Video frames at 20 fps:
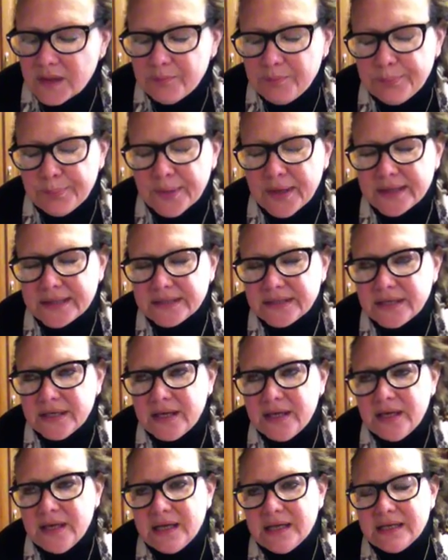But
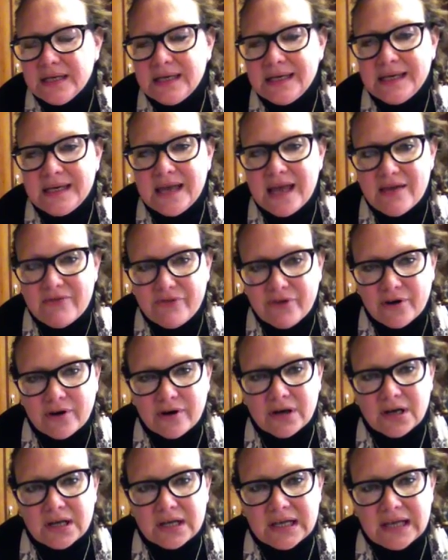
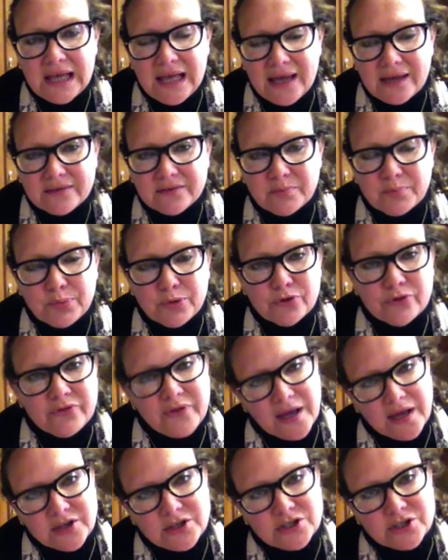never let
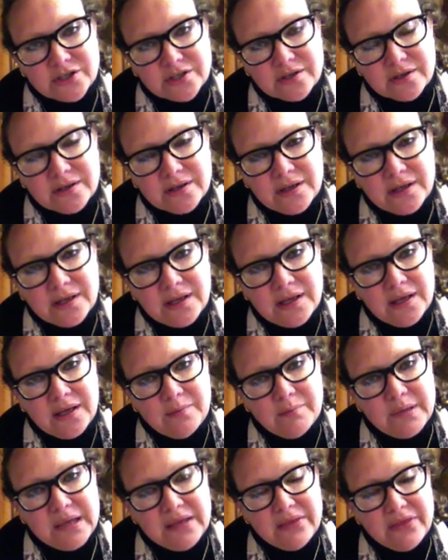perfection
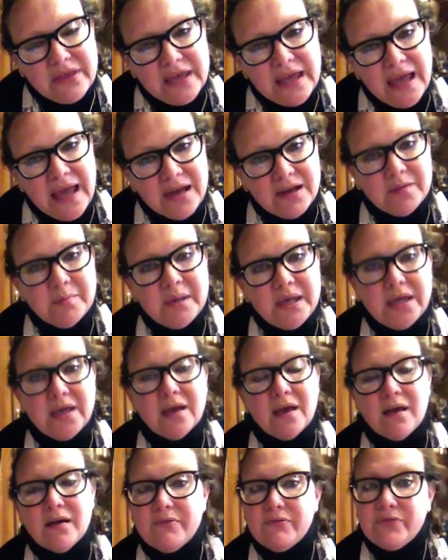be the enemy
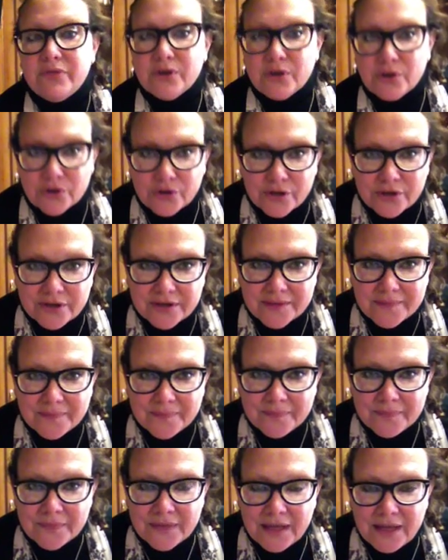of the good.
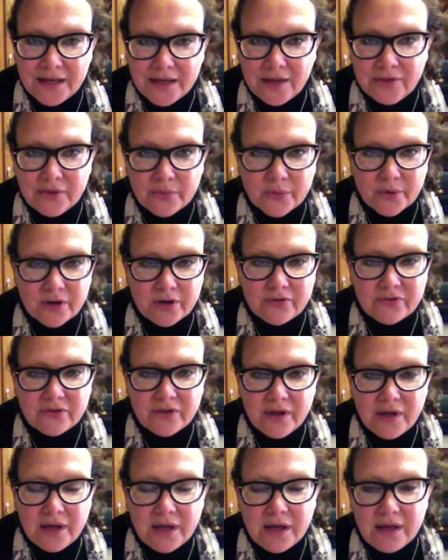In other words,
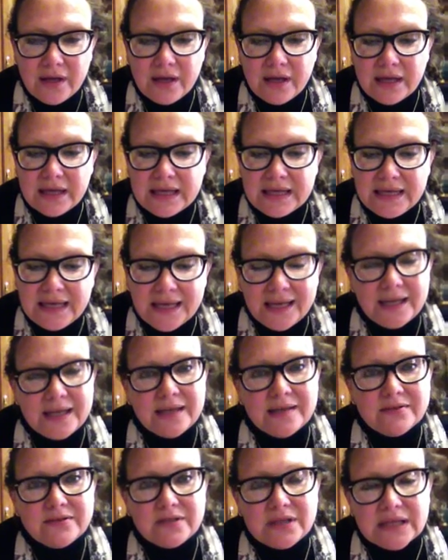get
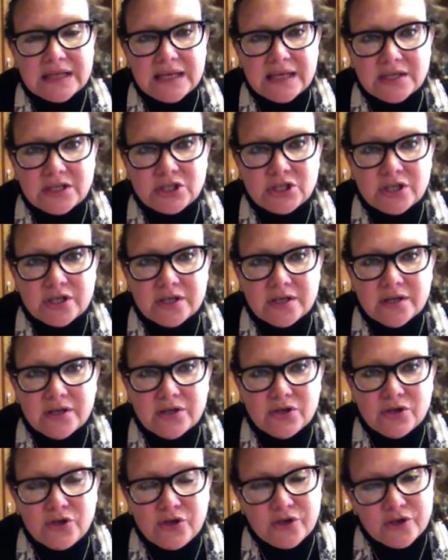into the kitchen,
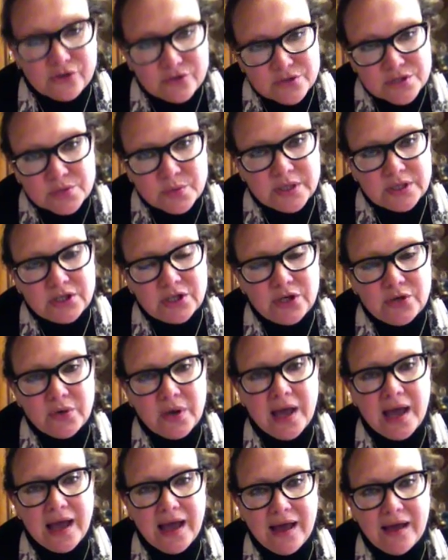use what you
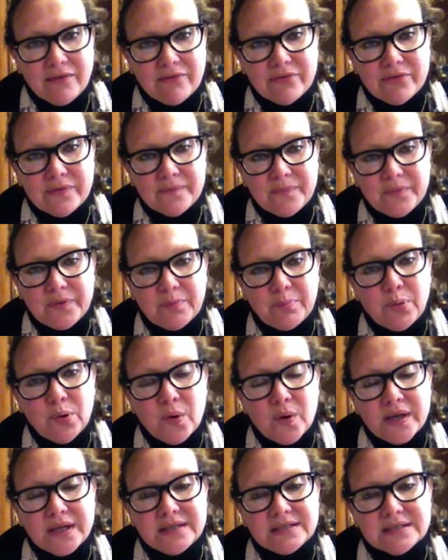have. The
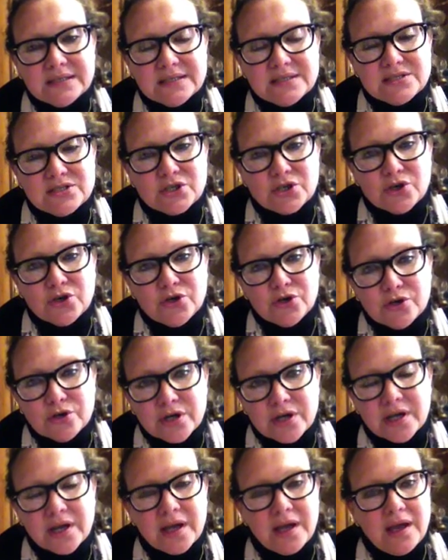point is to
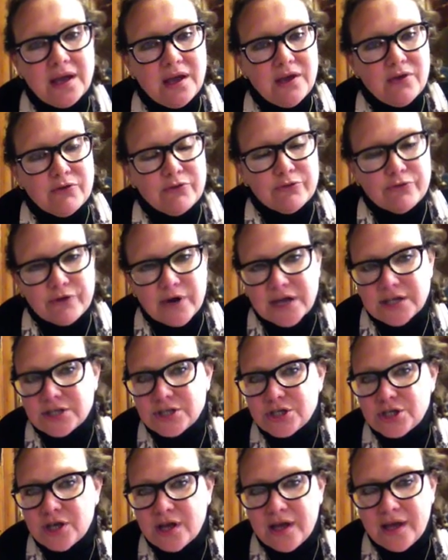cook
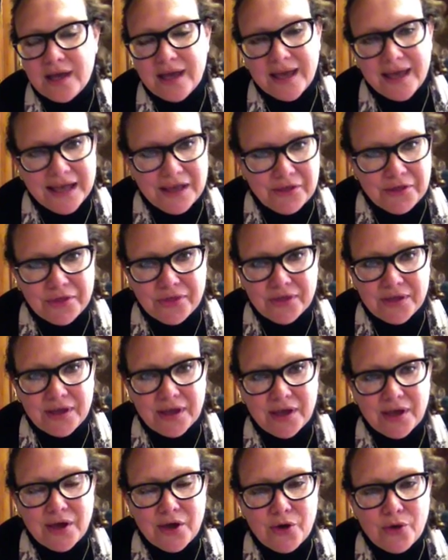fresh,
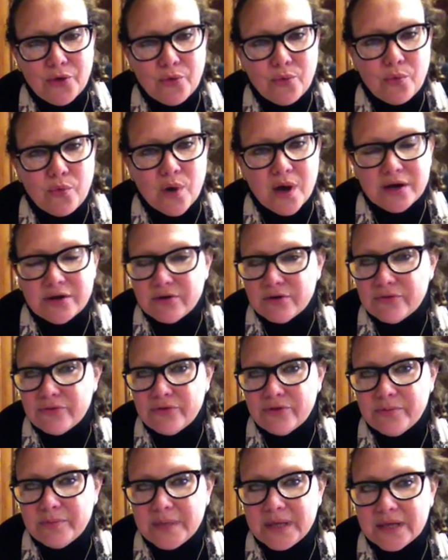healthy,
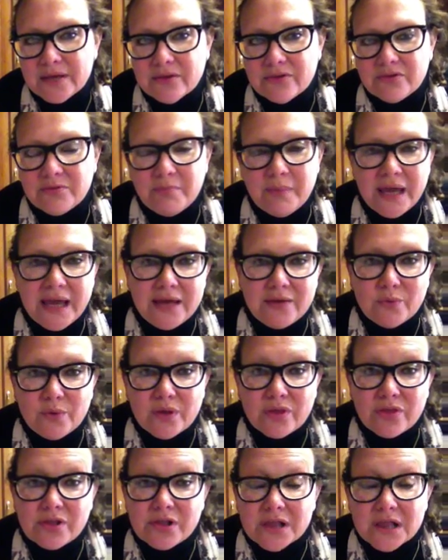wonderful meals made
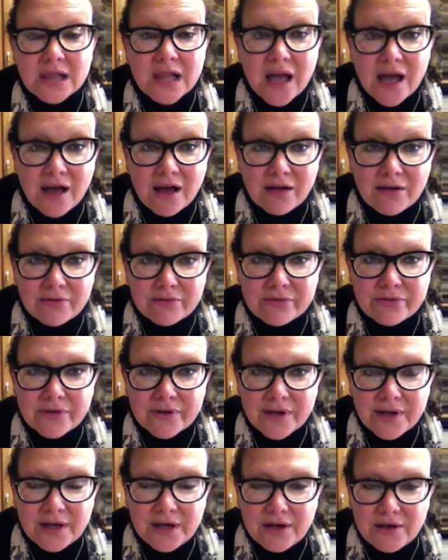with love
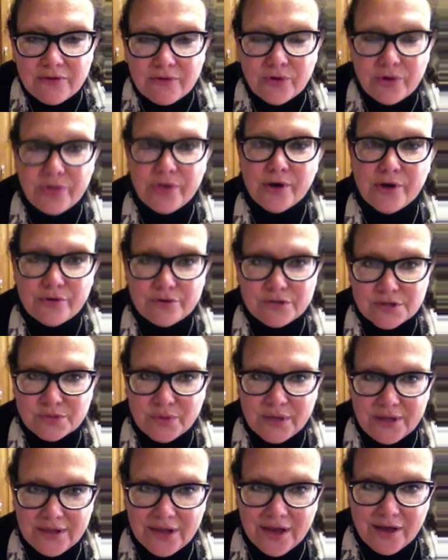for those
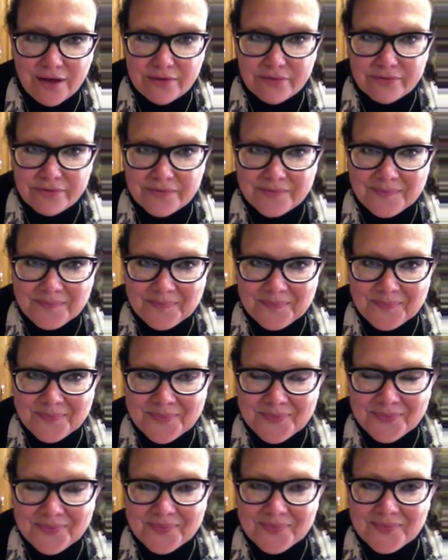we love.
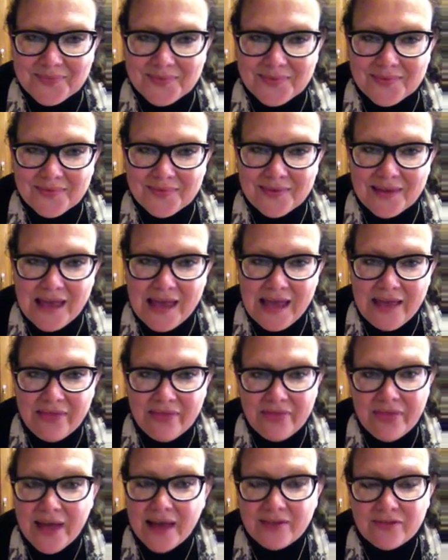
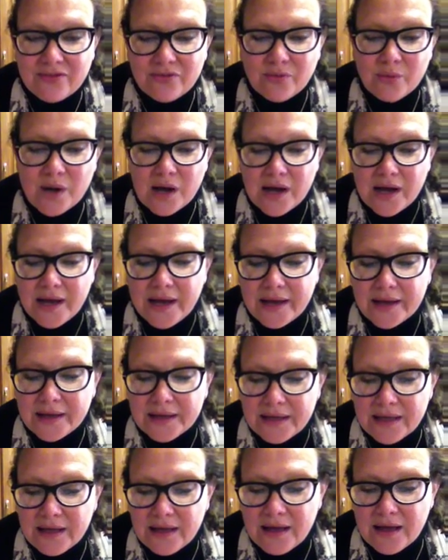And that's why
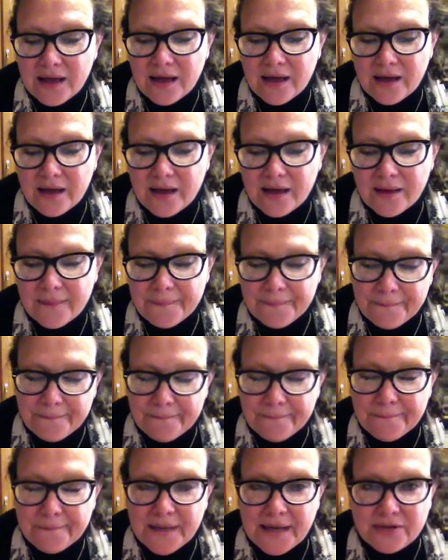
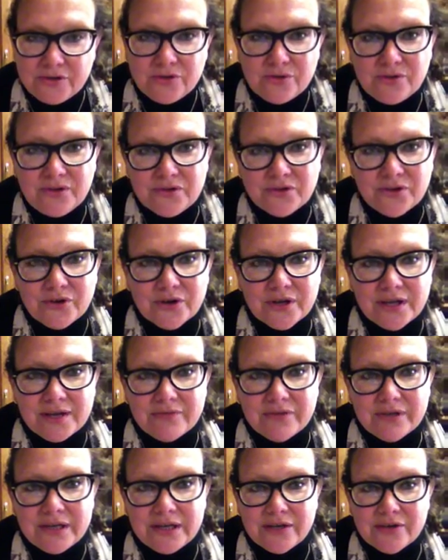I do these cooking
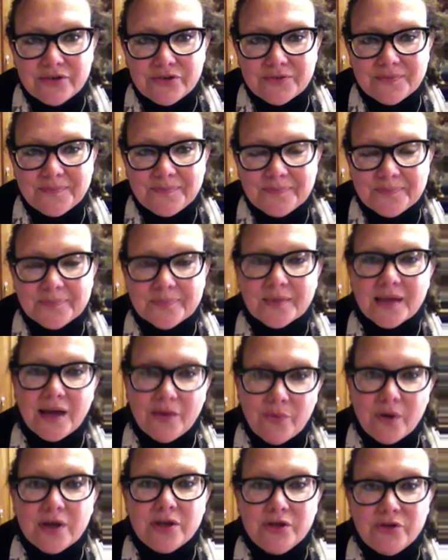videos. I
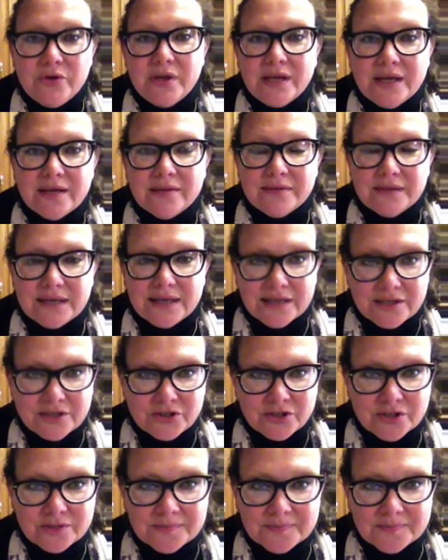want you to get in the kitchen.